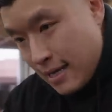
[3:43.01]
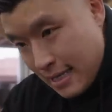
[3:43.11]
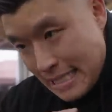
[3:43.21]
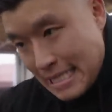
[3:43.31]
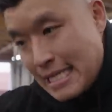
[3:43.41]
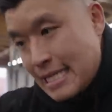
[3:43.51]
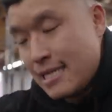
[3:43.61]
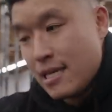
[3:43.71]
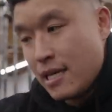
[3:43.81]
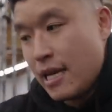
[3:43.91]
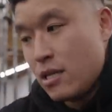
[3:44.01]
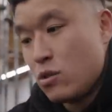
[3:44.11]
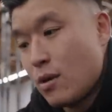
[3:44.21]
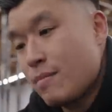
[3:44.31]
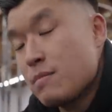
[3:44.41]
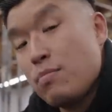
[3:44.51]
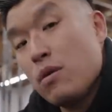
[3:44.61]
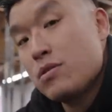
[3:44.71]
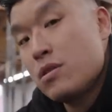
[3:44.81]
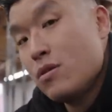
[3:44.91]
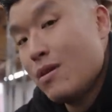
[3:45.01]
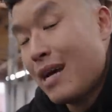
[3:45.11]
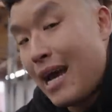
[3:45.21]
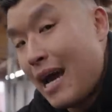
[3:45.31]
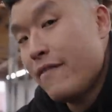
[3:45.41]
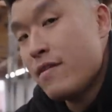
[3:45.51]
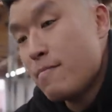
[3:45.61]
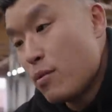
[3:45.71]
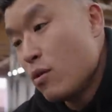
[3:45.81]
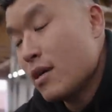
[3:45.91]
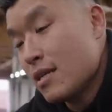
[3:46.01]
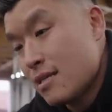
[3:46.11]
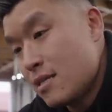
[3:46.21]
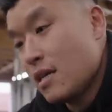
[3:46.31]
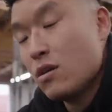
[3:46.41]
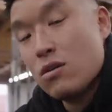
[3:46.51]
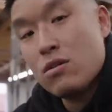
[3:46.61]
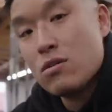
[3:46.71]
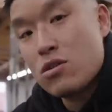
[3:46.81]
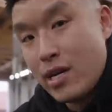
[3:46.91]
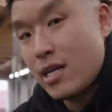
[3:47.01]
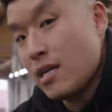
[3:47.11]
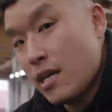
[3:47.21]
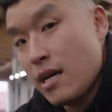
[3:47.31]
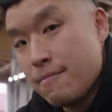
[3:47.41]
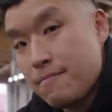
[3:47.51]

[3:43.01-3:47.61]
consistently do what I'm supposed to do, and I haven't broken a single training day yet.